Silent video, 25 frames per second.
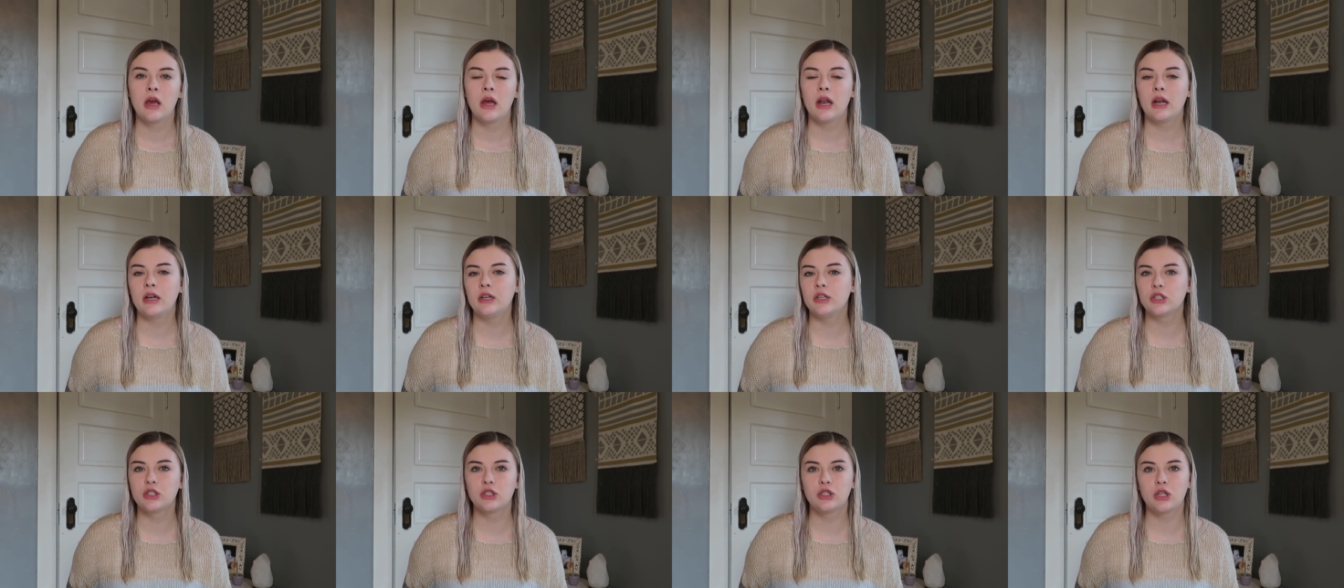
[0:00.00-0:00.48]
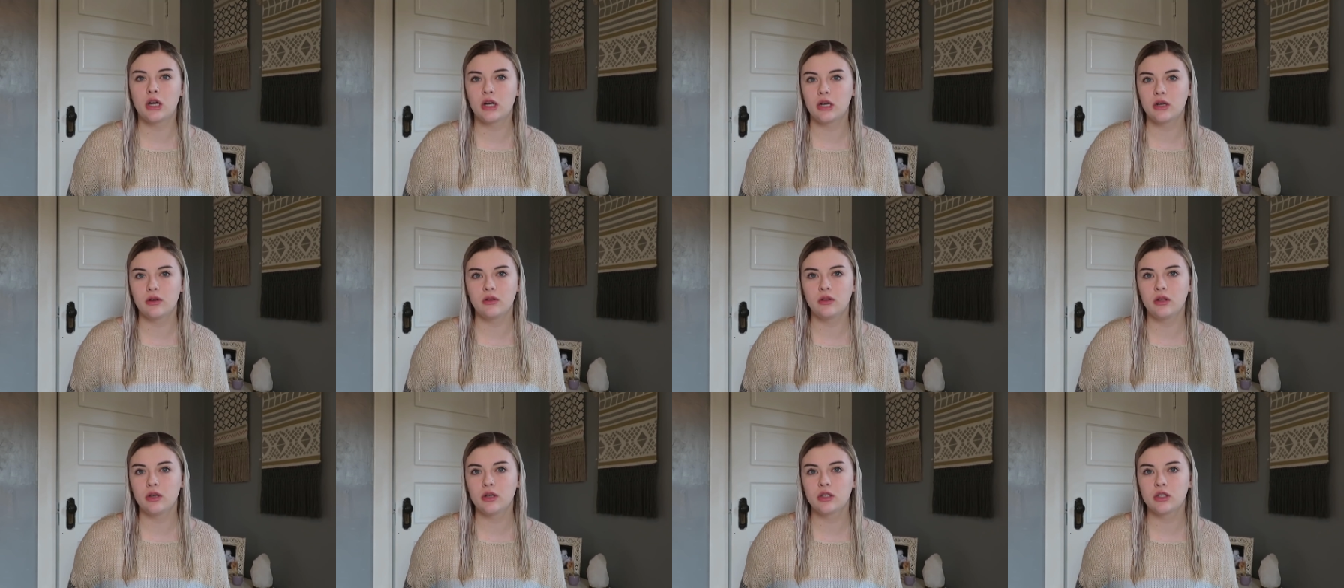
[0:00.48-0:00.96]
I just thought
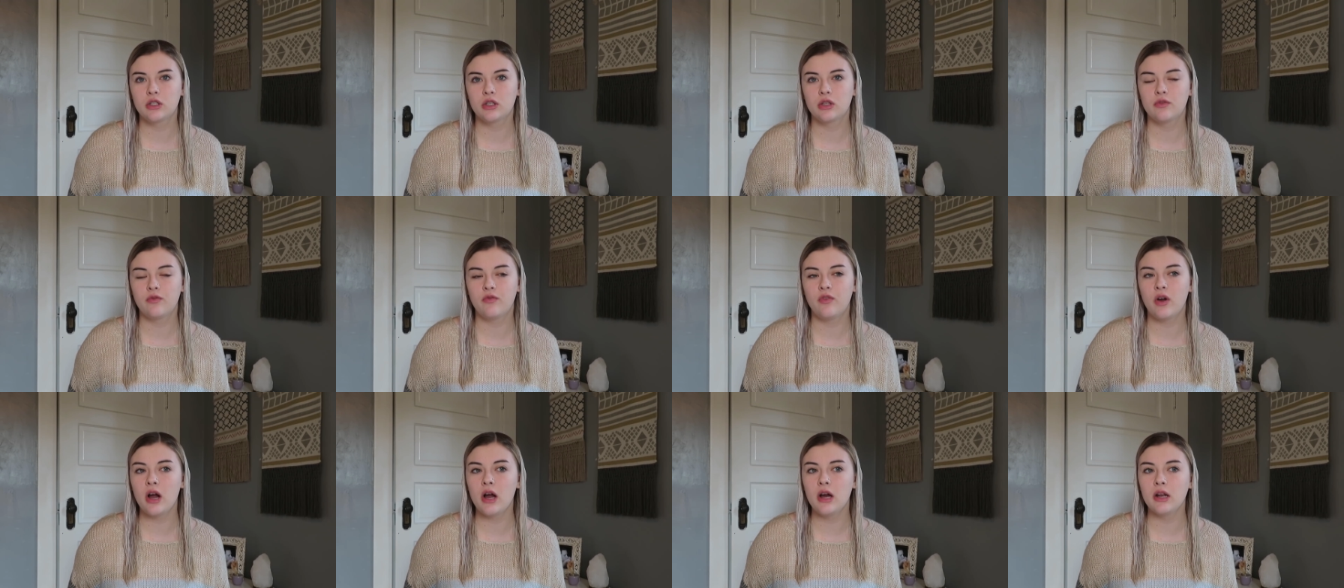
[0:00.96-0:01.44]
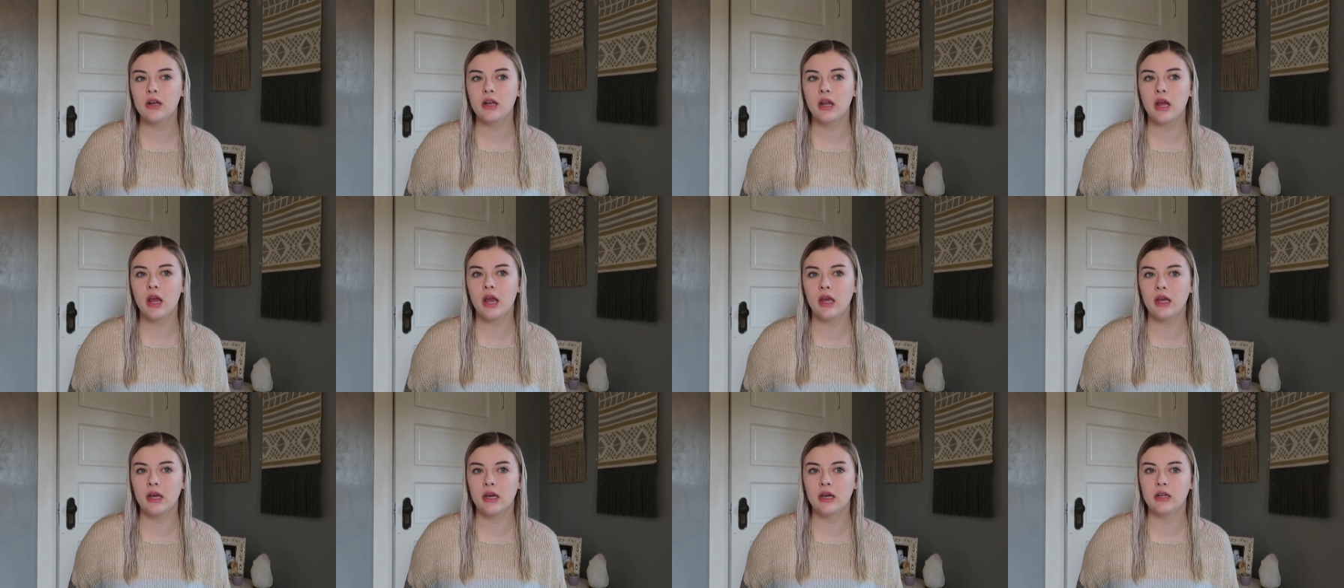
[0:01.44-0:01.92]
it looked fun,
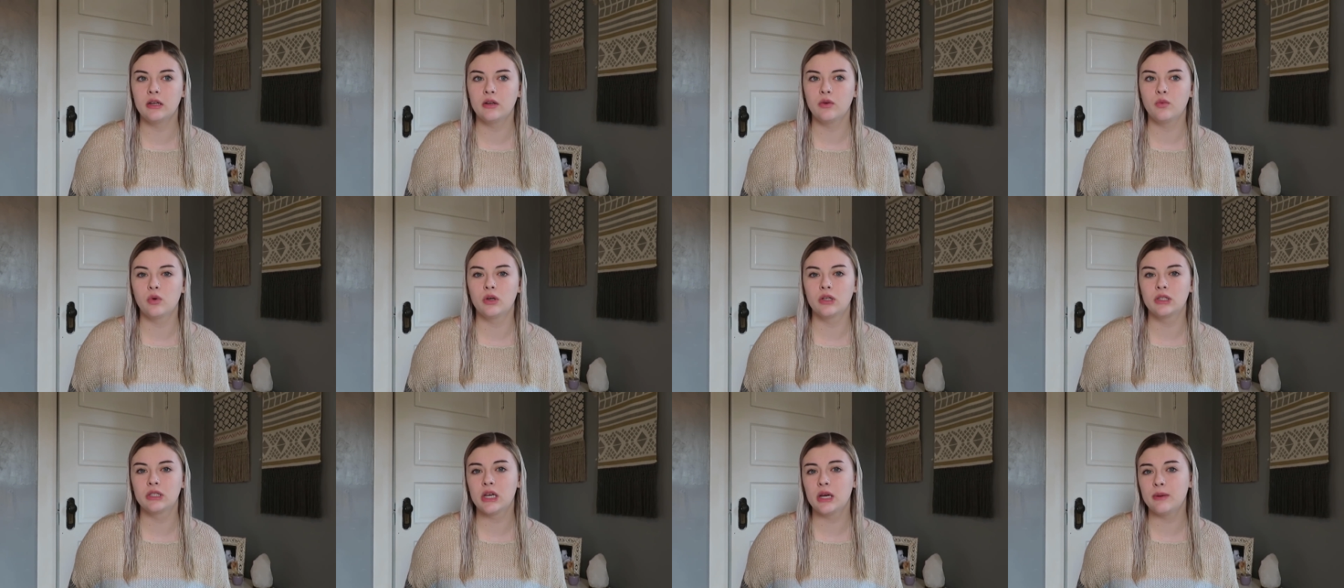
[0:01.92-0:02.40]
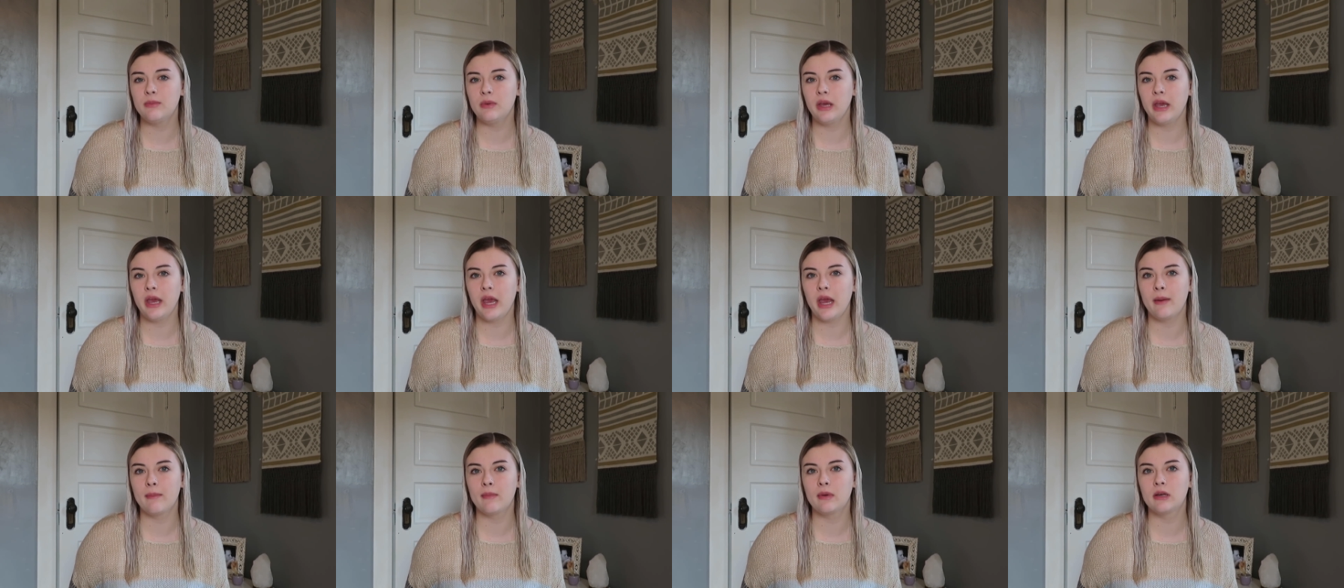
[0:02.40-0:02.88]
and once I
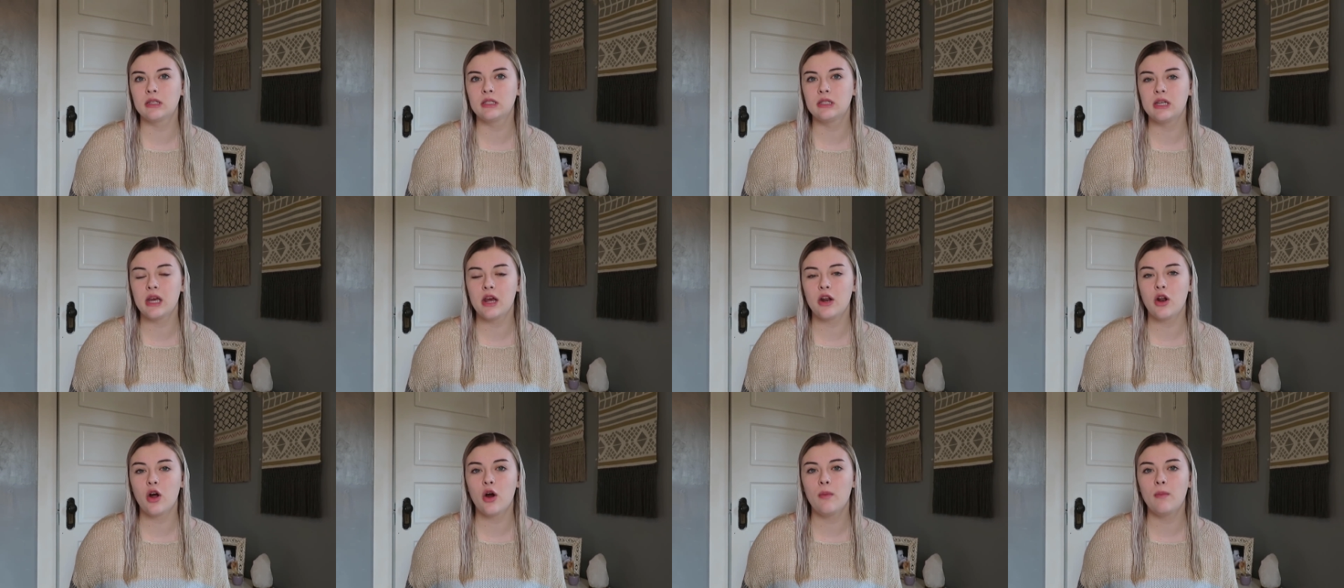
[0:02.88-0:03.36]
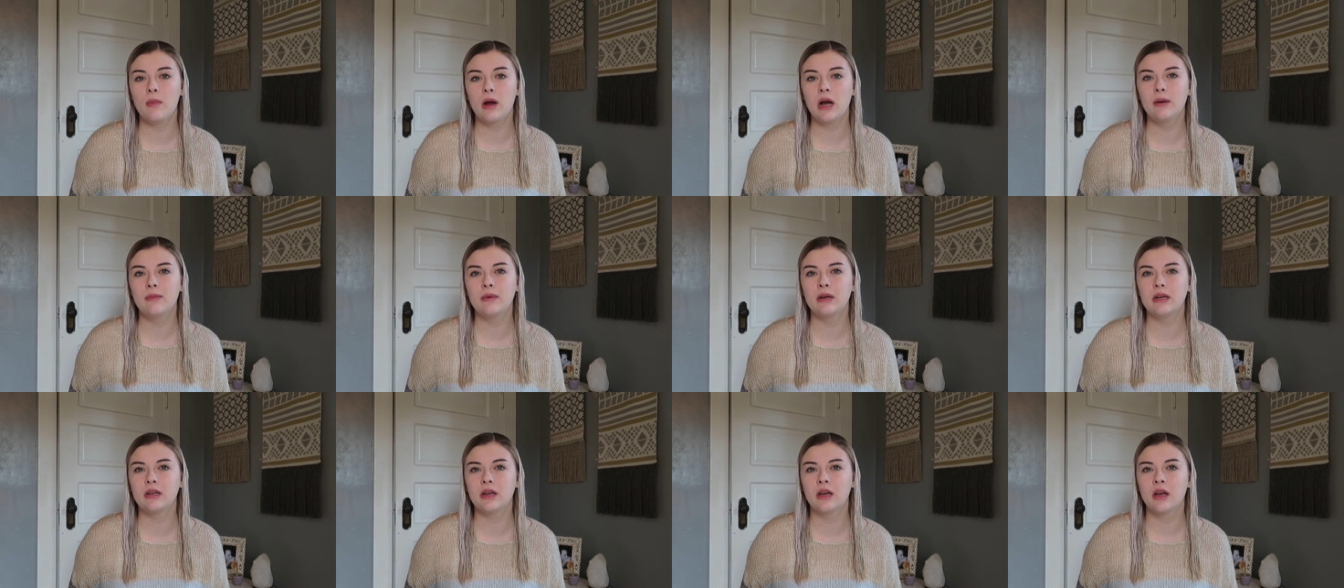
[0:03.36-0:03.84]
became a stay-at-home
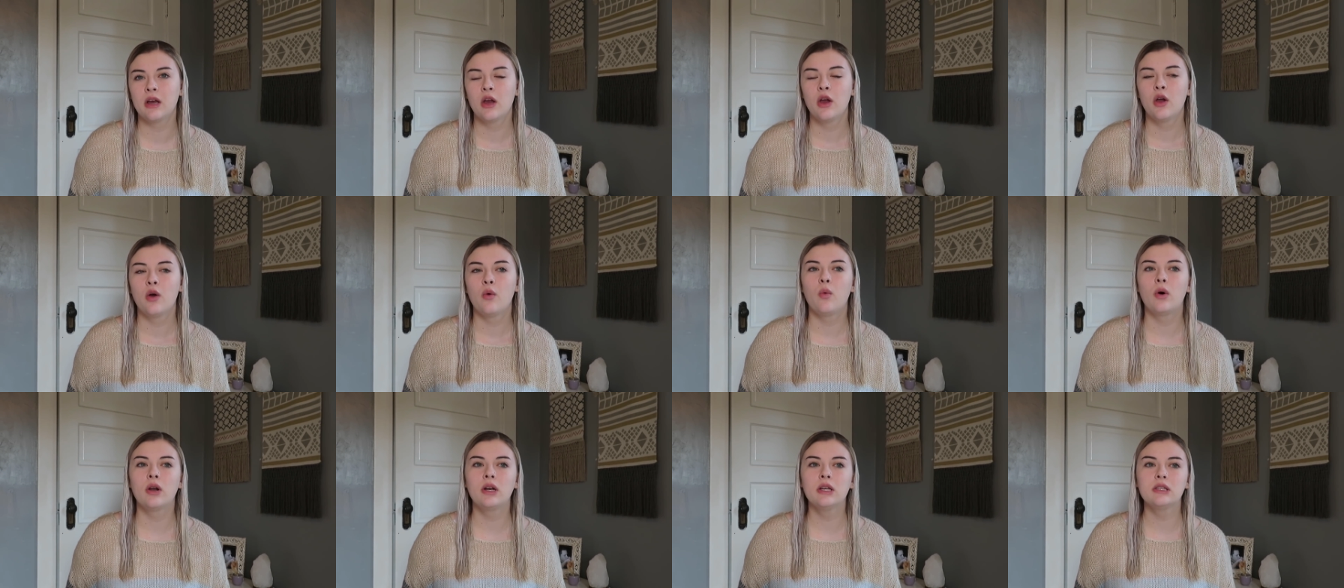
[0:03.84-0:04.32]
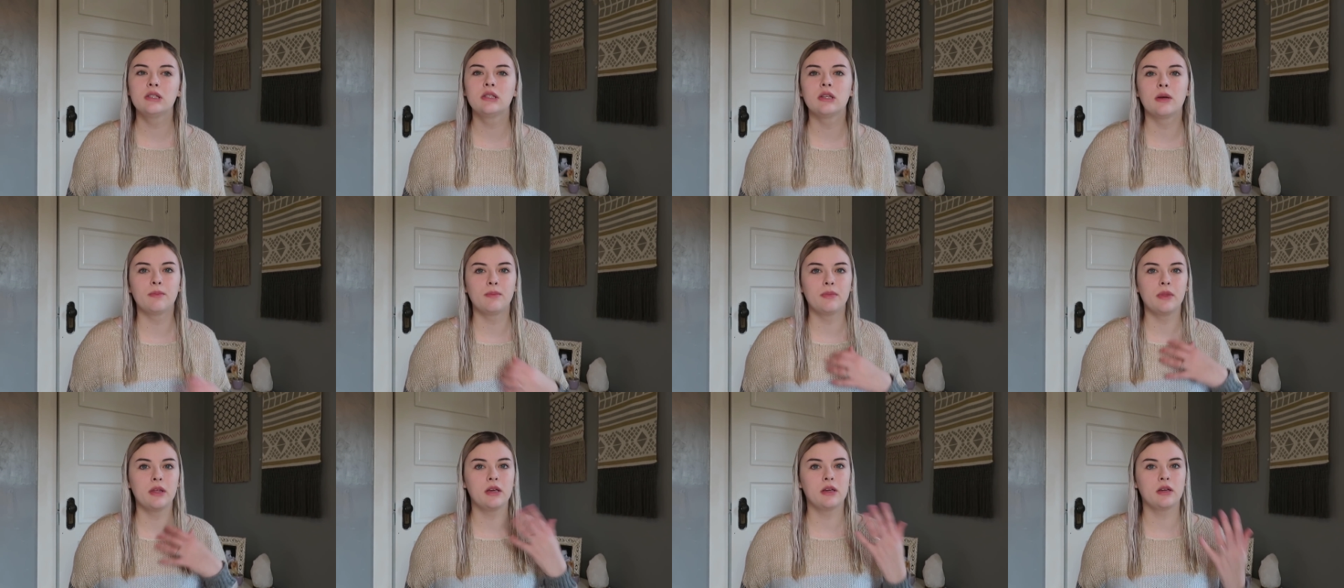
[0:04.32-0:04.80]
mom, I wanted
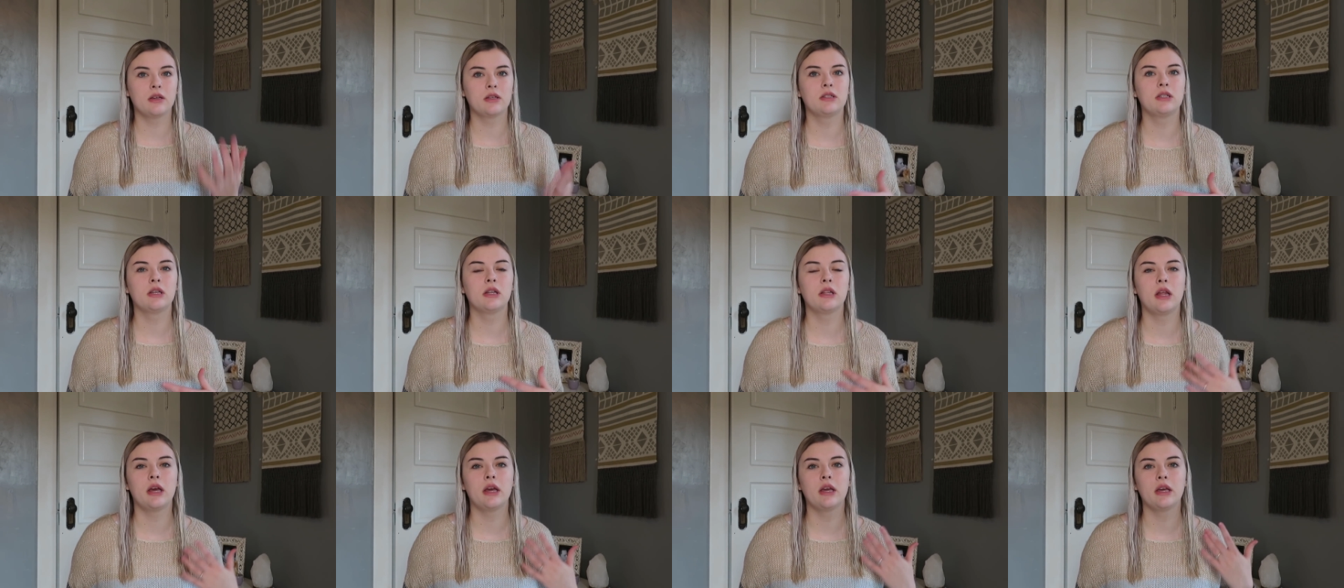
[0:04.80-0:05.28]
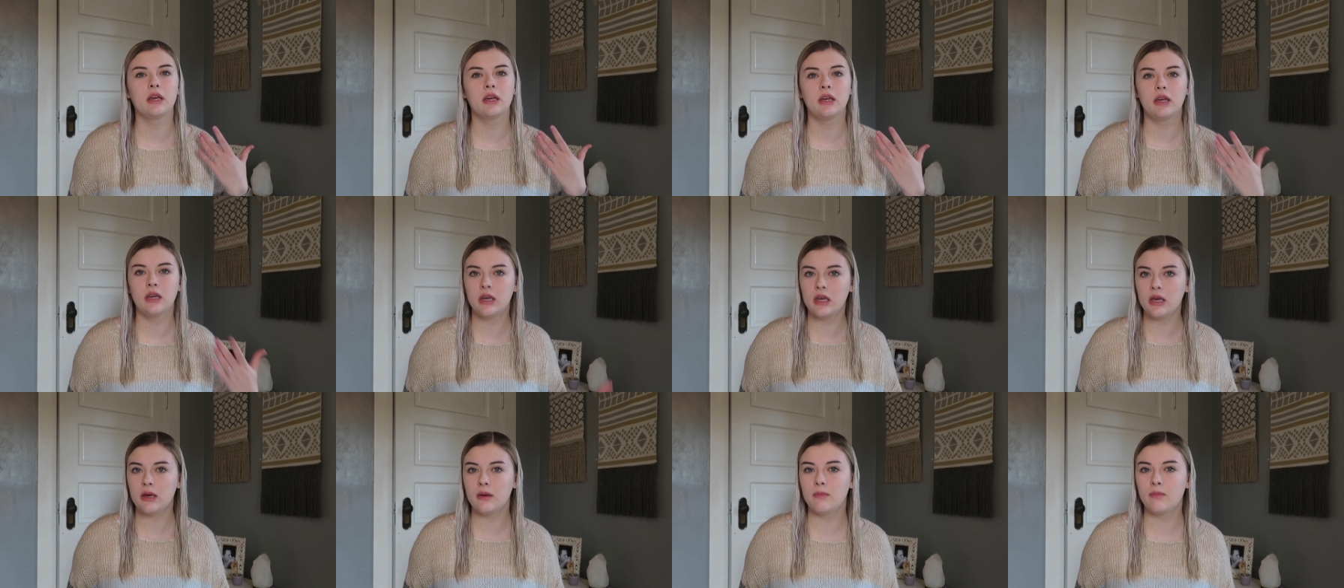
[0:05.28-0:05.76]
something to like
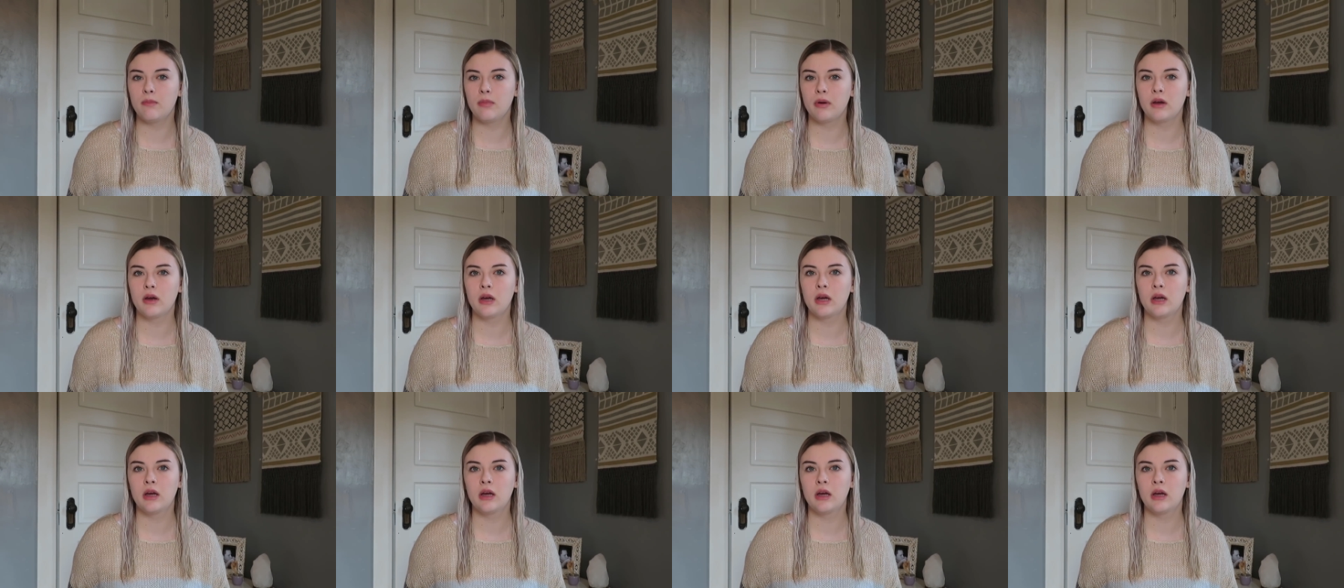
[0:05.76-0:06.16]
keep,